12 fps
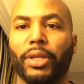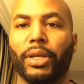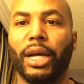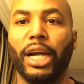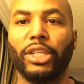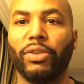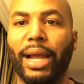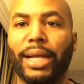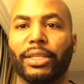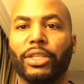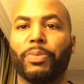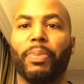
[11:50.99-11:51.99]

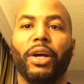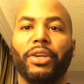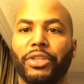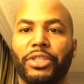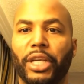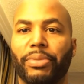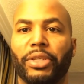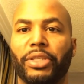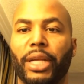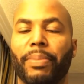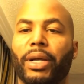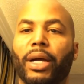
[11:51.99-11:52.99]
contracts and sponsorships and
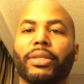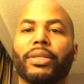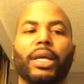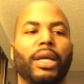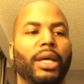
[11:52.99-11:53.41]
shit because